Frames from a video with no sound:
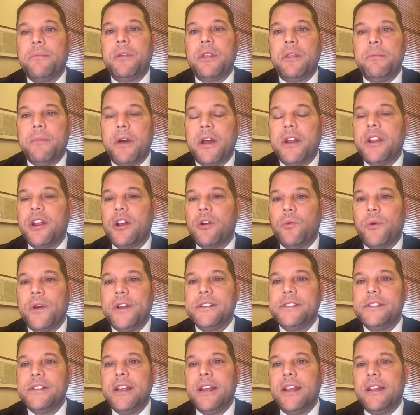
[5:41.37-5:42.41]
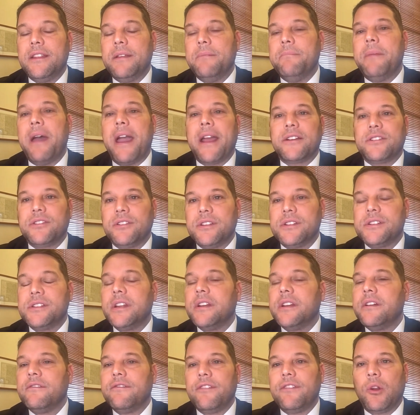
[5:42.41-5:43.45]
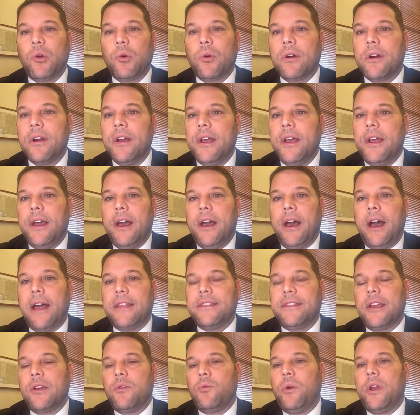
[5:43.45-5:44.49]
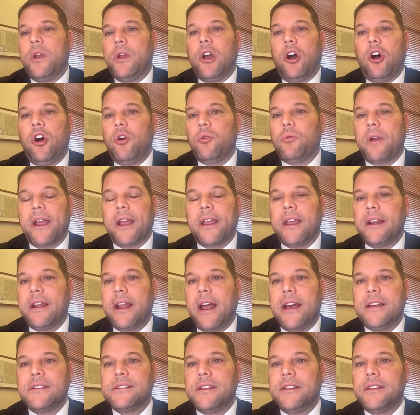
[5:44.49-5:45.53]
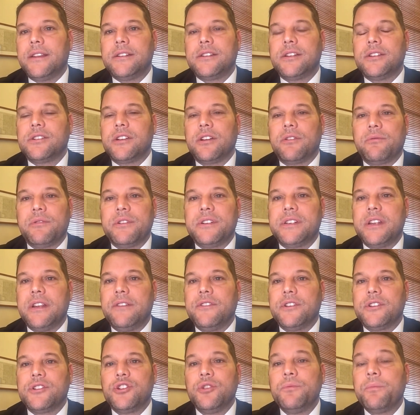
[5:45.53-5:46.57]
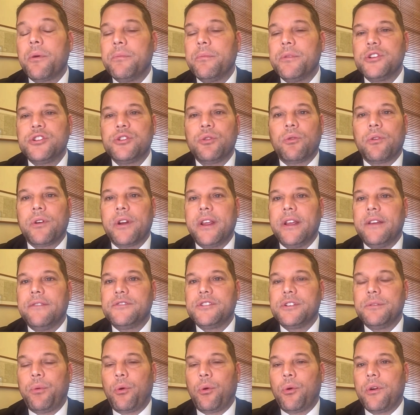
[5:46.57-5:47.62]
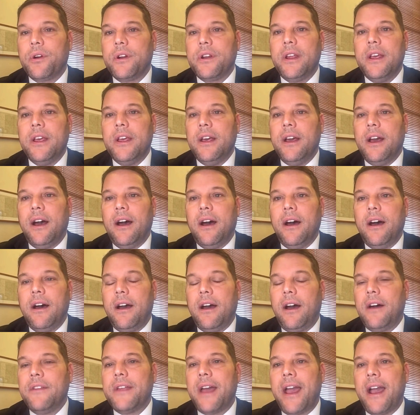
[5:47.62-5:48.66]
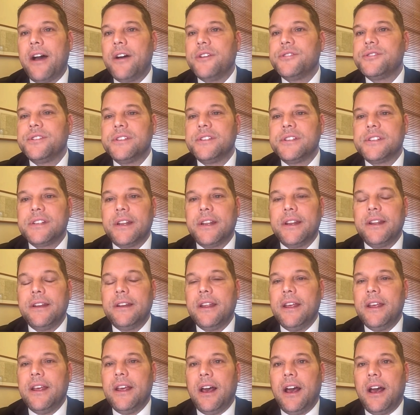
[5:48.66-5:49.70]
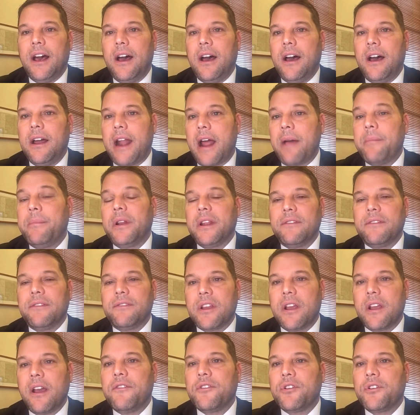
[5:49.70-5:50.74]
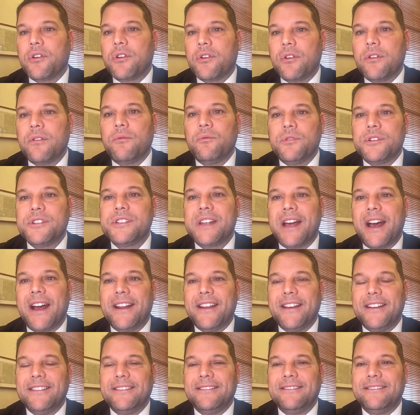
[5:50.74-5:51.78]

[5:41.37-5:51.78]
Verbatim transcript: be Monday or Wednesday, and then back to the Senate floor. I think we all recognize that this is going to receive a supermajority of support uh, on the House and Senate, uh, and I believe the governor will sign it.